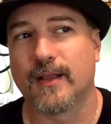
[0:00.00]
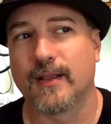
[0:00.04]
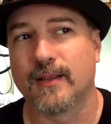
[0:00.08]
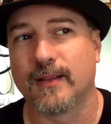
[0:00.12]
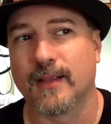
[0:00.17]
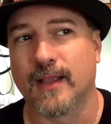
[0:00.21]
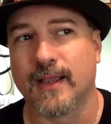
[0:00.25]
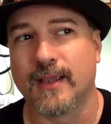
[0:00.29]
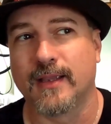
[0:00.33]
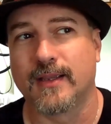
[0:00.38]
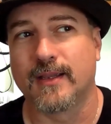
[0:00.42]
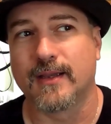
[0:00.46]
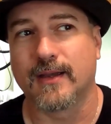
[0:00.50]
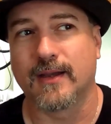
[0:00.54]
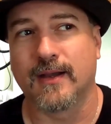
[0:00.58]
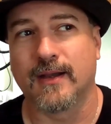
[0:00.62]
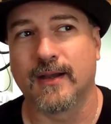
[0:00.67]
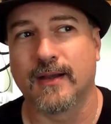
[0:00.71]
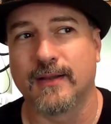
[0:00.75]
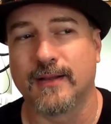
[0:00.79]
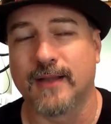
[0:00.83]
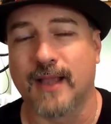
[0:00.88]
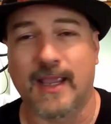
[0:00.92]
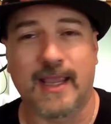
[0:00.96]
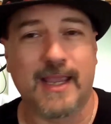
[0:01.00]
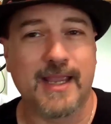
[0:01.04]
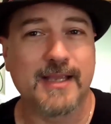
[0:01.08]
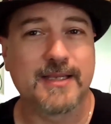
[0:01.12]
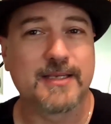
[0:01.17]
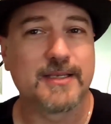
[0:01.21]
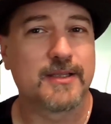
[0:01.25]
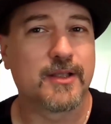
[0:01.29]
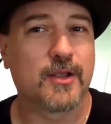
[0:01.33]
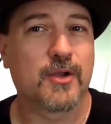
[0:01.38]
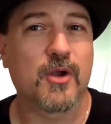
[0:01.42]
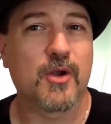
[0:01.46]
Nahis
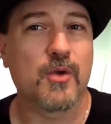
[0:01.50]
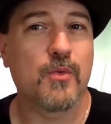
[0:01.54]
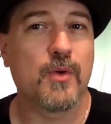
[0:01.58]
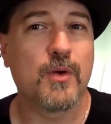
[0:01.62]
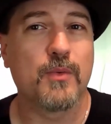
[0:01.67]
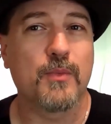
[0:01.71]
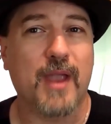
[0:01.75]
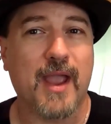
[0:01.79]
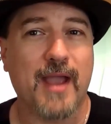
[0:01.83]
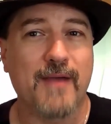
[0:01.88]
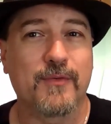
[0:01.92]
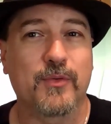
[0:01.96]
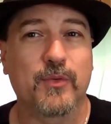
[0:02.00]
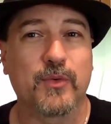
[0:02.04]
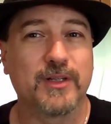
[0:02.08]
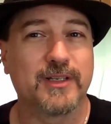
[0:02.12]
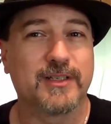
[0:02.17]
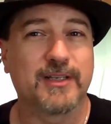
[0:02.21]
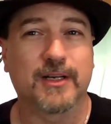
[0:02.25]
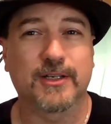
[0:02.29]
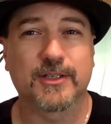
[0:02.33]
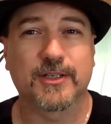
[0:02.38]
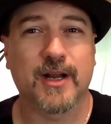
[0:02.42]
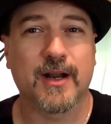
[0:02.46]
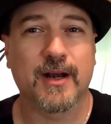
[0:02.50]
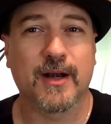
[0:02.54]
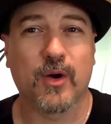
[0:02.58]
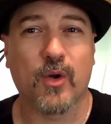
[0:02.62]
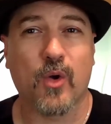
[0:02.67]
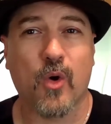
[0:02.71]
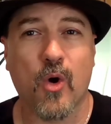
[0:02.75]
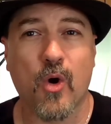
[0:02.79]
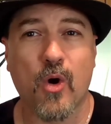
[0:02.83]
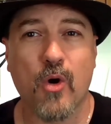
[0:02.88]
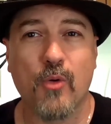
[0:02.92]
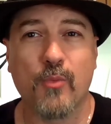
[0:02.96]
is the current one we haven't really touched on at
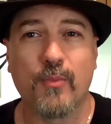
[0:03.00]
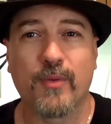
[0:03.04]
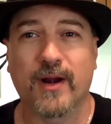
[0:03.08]
all,